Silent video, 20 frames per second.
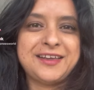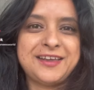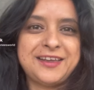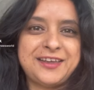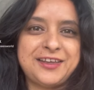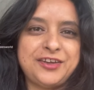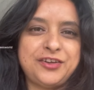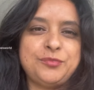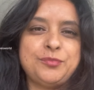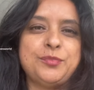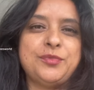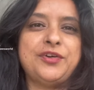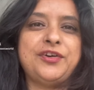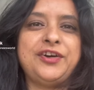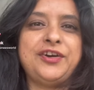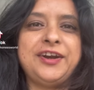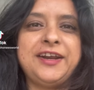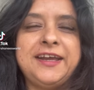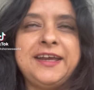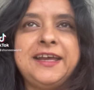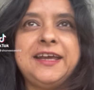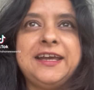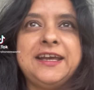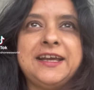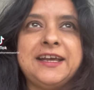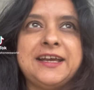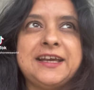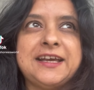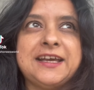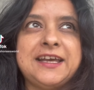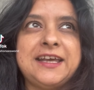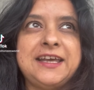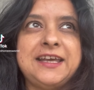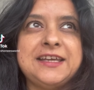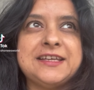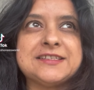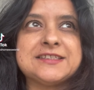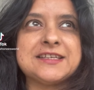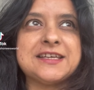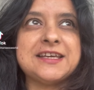Good morning.
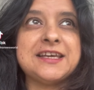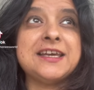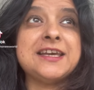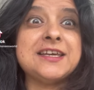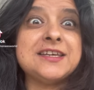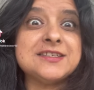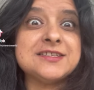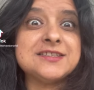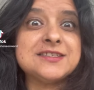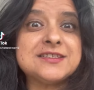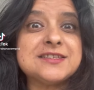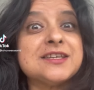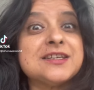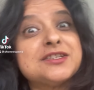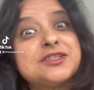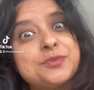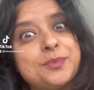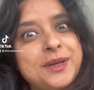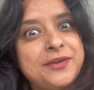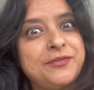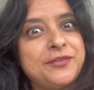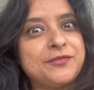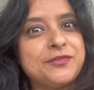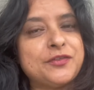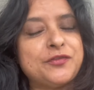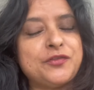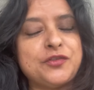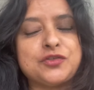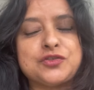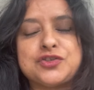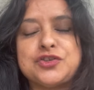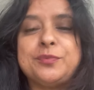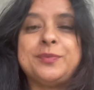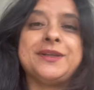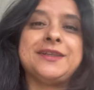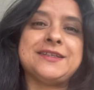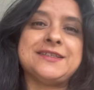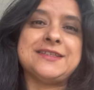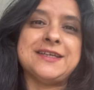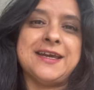It is 25th of
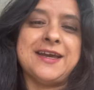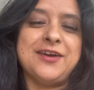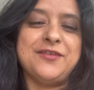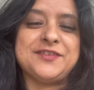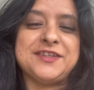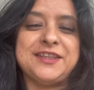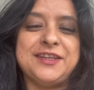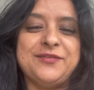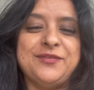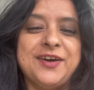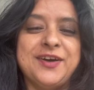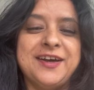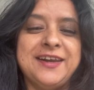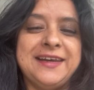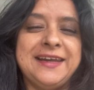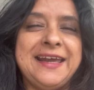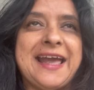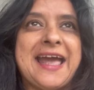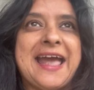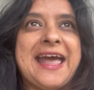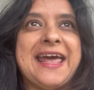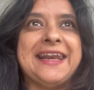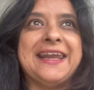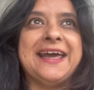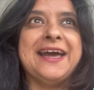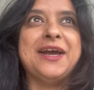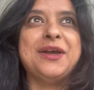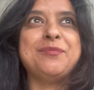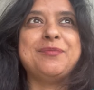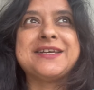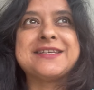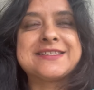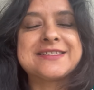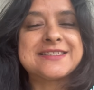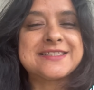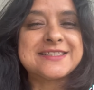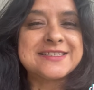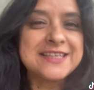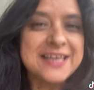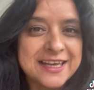October, the day after Diwali, and I'm
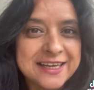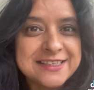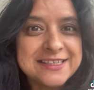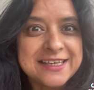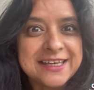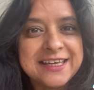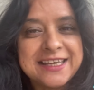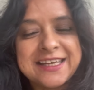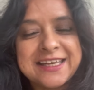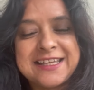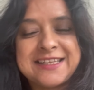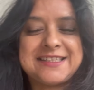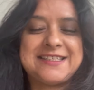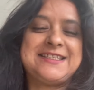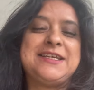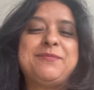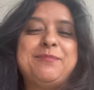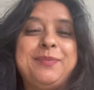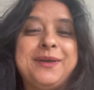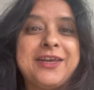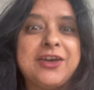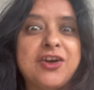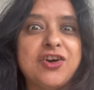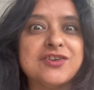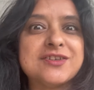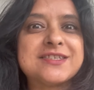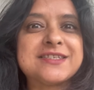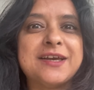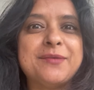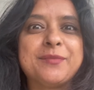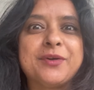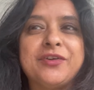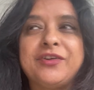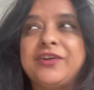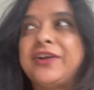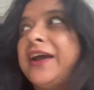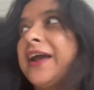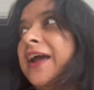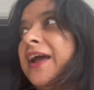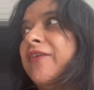excited because I'm going
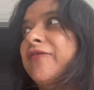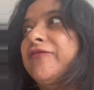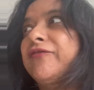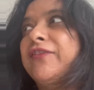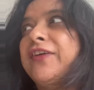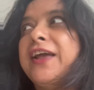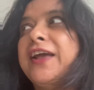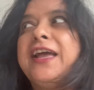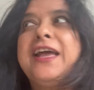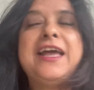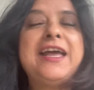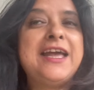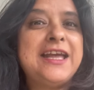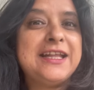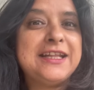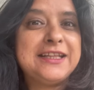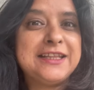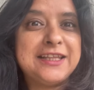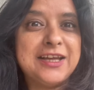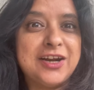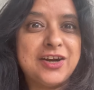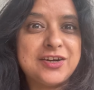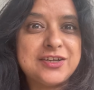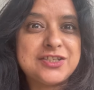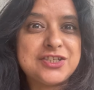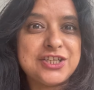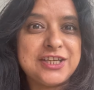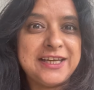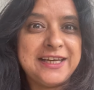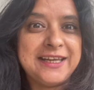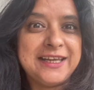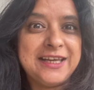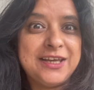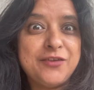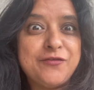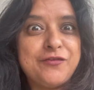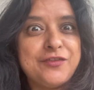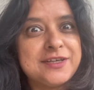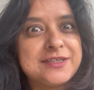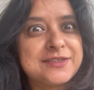to have Darjeeling
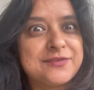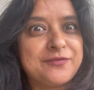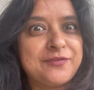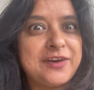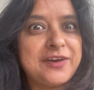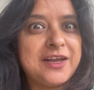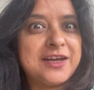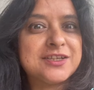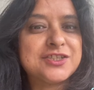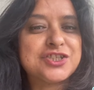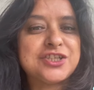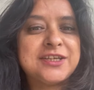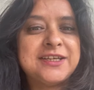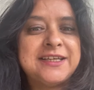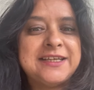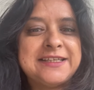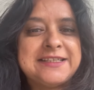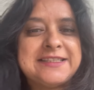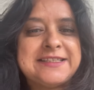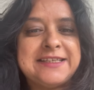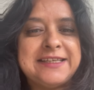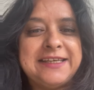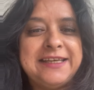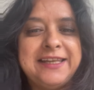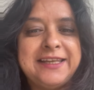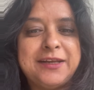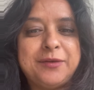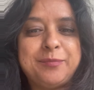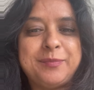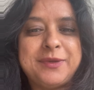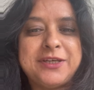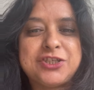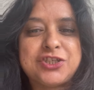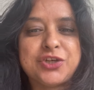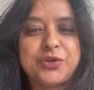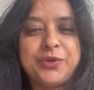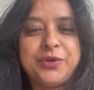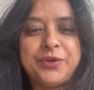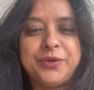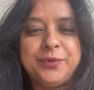first flush tea. Let me
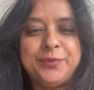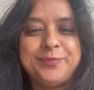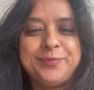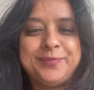show you.